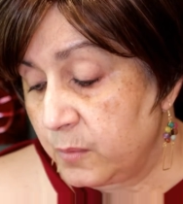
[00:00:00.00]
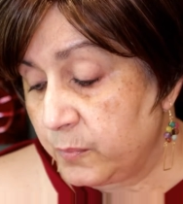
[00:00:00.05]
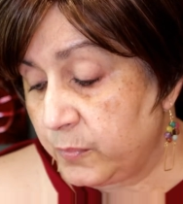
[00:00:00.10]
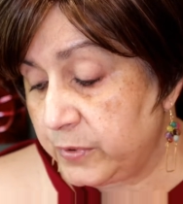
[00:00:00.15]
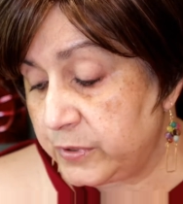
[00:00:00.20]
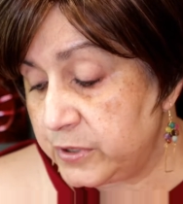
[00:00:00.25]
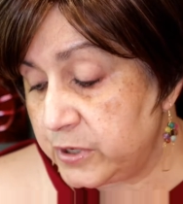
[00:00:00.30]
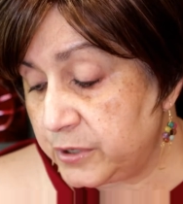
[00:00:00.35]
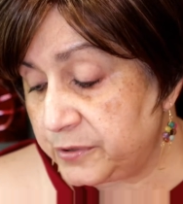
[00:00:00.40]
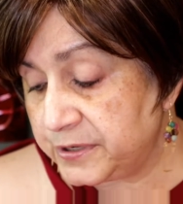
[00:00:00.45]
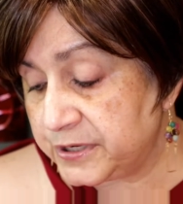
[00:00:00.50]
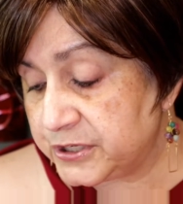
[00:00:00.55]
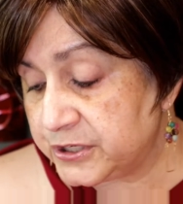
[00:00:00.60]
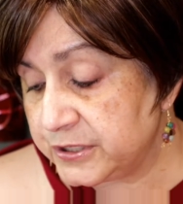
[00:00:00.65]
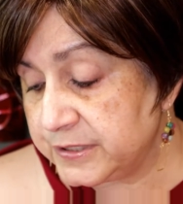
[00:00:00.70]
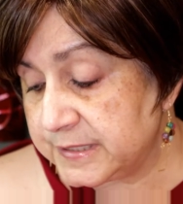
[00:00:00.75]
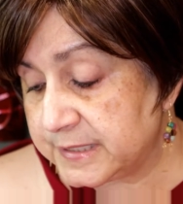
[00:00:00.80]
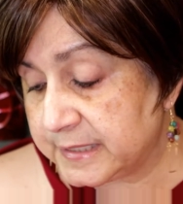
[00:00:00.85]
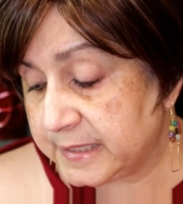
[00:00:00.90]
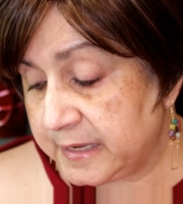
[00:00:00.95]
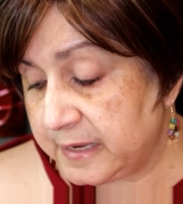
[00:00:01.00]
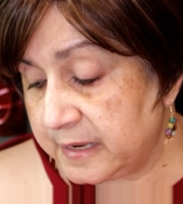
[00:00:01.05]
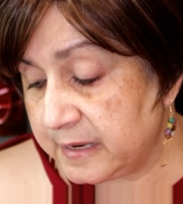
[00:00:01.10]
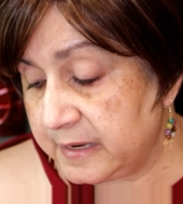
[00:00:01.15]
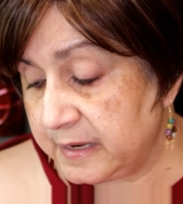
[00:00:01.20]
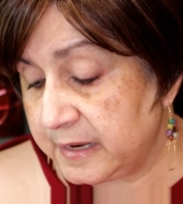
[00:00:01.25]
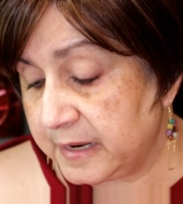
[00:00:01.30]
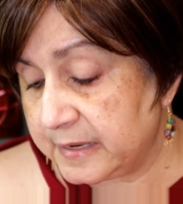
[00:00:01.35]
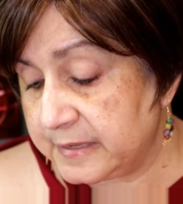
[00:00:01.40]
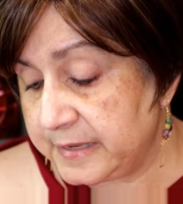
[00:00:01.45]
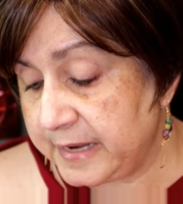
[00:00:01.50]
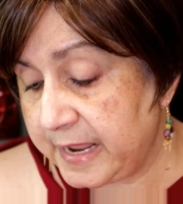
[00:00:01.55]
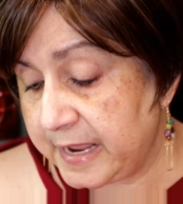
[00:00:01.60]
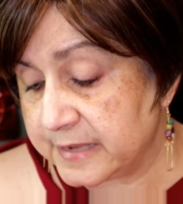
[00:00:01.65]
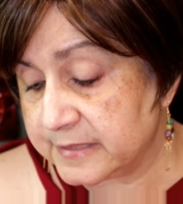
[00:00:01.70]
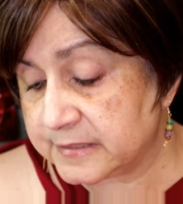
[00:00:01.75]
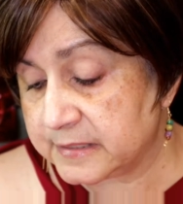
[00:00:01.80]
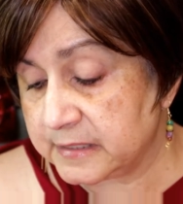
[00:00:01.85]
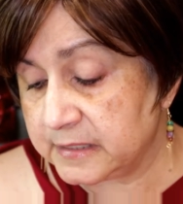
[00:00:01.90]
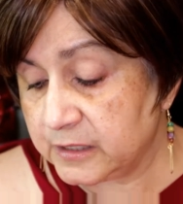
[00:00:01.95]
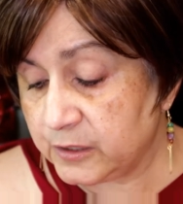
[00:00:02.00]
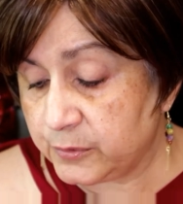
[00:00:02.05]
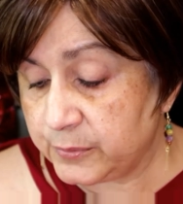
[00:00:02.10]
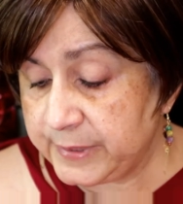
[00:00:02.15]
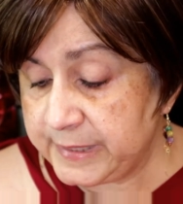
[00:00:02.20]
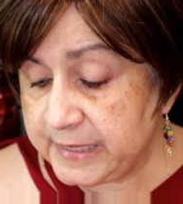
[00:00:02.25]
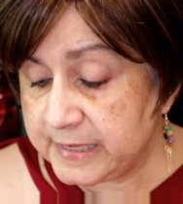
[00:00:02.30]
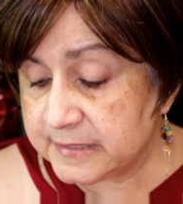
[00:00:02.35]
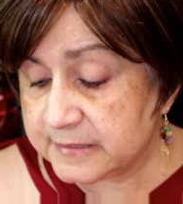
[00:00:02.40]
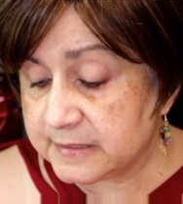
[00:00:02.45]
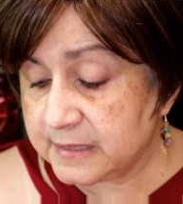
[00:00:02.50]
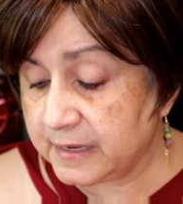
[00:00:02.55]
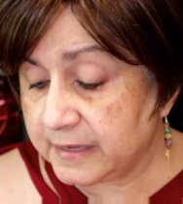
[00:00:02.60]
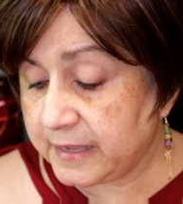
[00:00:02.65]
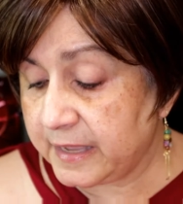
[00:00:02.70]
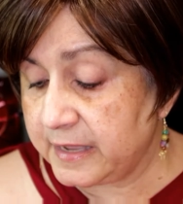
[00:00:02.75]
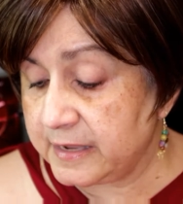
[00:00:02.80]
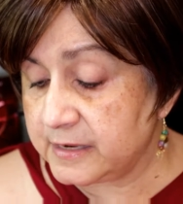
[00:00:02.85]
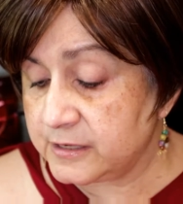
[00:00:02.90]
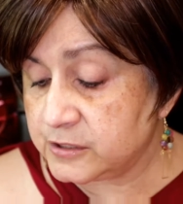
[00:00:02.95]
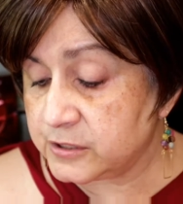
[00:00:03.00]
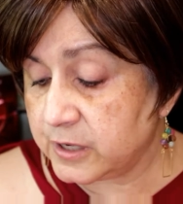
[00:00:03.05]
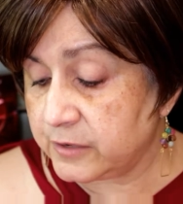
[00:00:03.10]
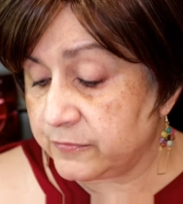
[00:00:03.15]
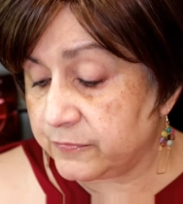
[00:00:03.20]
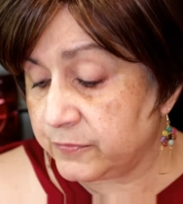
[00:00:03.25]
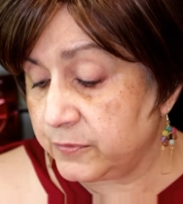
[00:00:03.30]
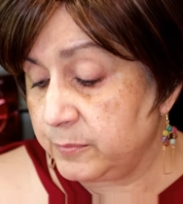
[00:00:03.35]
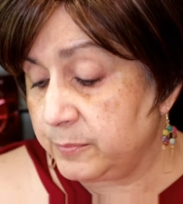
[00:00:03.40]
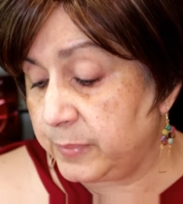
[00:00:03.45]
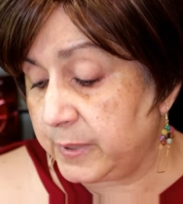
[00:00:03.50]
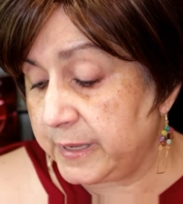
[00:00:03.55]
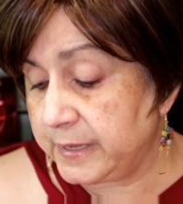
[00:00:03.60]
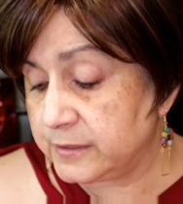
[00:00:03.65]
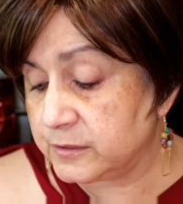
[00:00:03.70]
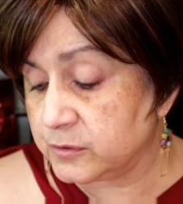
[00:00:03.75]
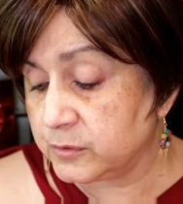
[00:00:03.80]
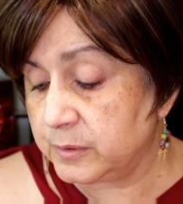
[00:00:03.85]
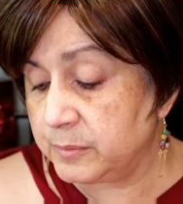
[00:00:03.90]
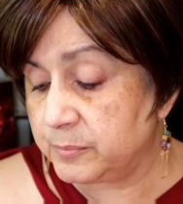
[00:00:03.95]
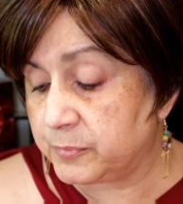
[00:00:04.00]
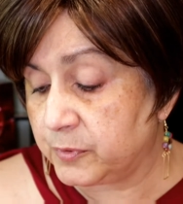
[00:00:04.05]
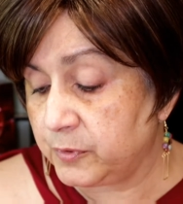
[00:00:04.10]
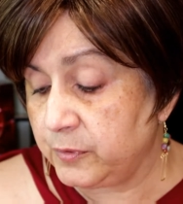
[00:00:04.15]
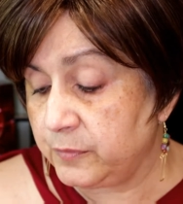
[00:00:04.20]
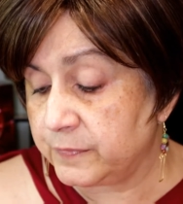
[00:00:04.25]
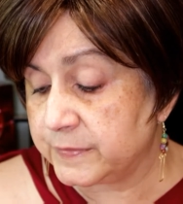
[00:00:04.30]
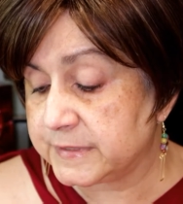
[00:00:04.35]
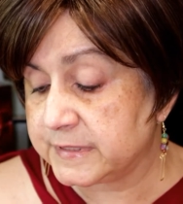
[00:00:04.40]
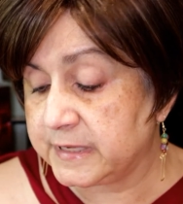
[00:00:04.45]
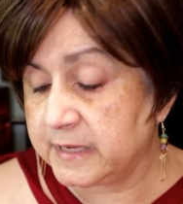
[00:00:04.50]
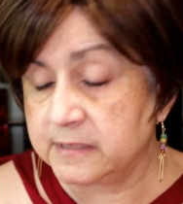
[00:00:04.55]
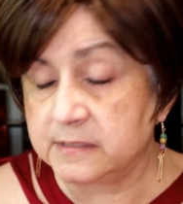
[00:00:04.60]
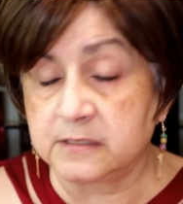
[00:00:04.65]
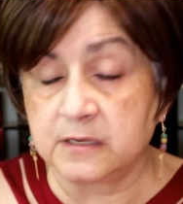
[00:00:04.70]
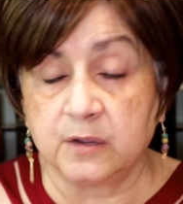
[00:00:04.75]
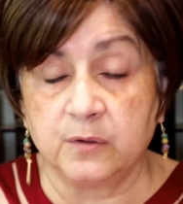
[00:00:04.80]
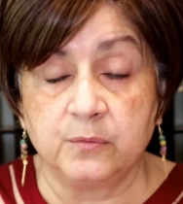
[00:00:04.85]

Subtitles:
with nourishing skin enhancing ingredients like AHA fruit blend to improve skin